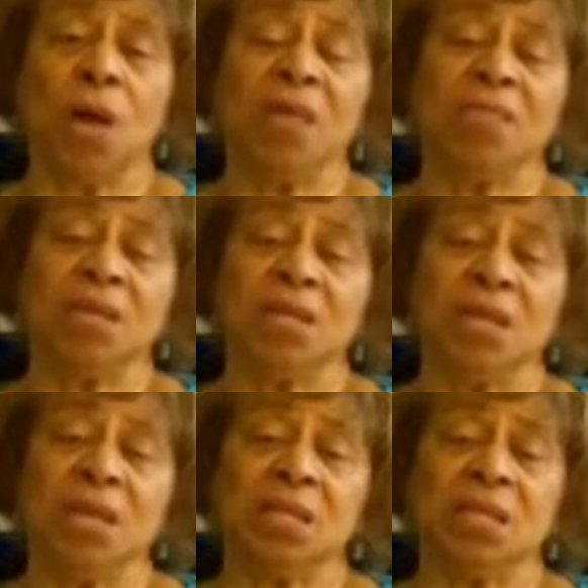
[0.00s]
why then
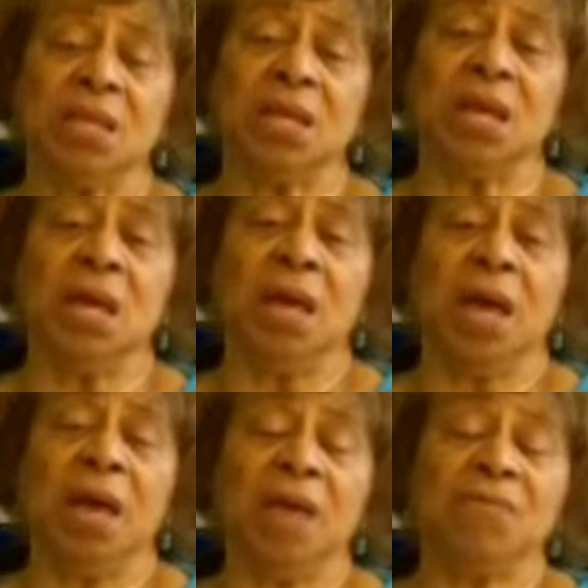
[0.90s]
can't they
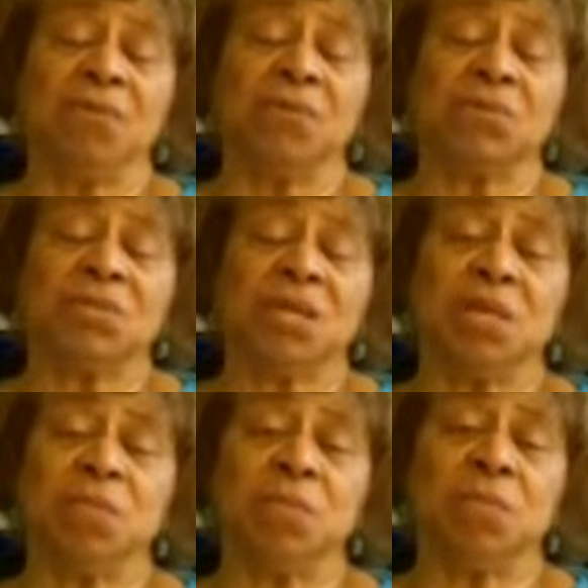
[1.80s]
have those
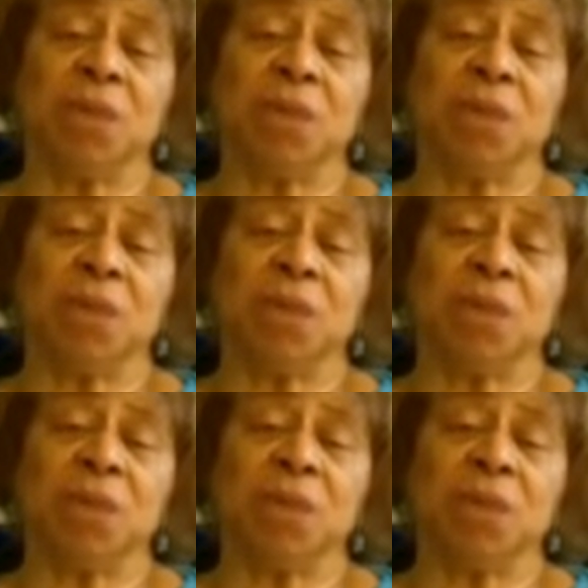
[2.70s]
same